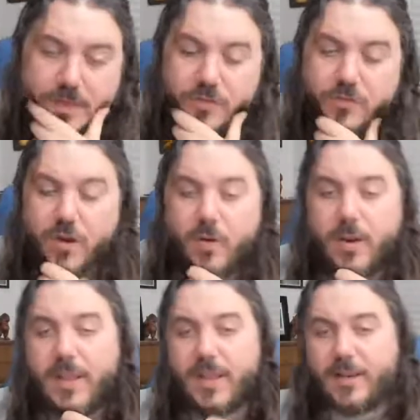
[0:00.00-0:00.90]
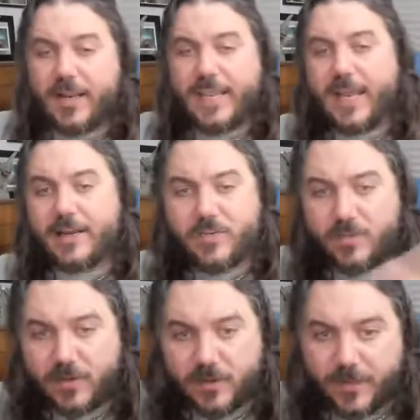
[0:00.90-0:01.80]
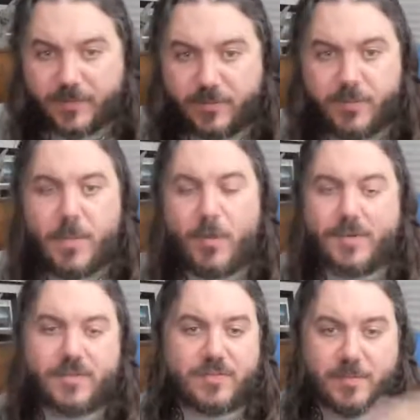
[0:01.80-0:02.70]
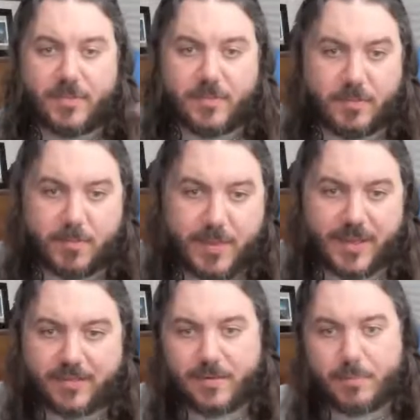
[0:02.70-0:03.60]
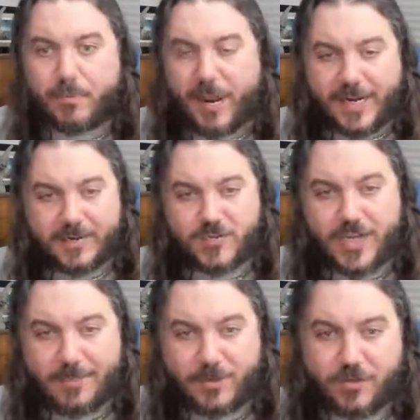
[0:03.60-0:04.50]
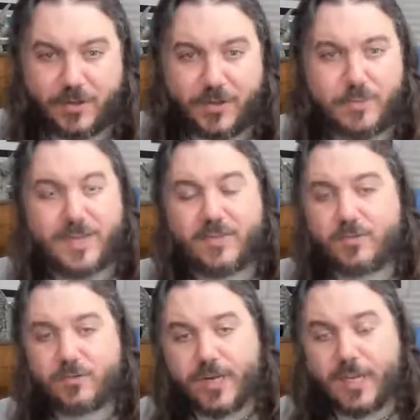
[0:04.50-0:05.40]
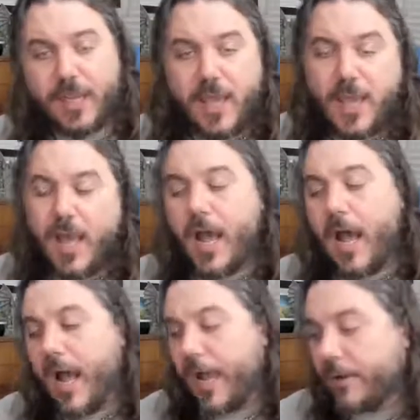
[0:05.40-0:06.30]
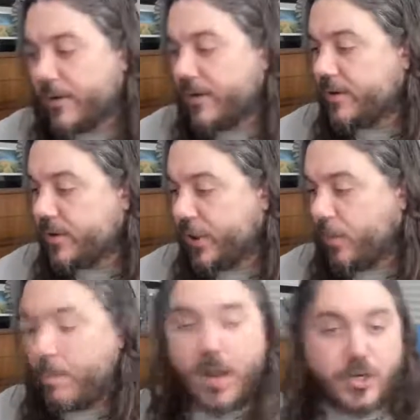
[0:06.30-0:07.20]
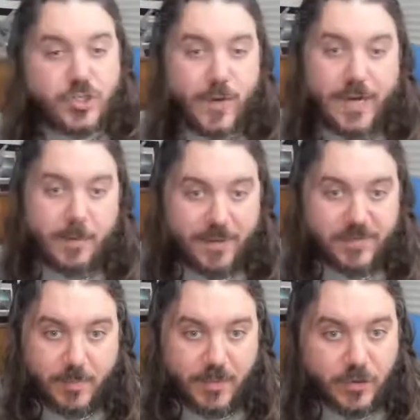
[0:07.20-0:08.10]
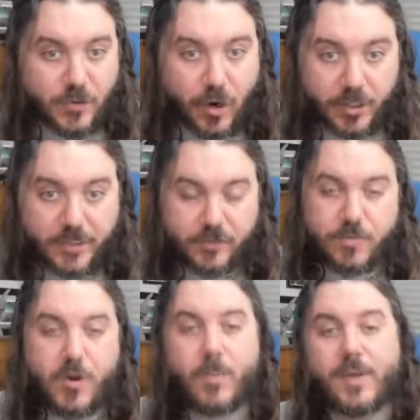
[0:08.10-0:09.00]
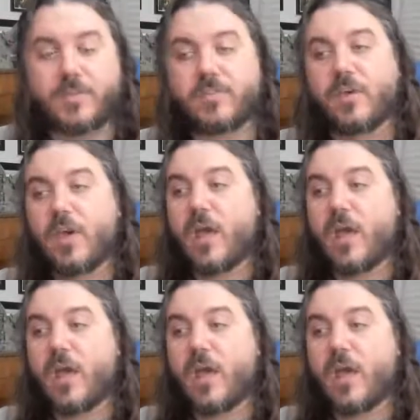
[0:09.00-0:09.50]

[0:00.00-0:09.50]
So again, it's like the moments of some of the biggest and brightest chapters in human history, you know, punctuated by some of the darkest moments,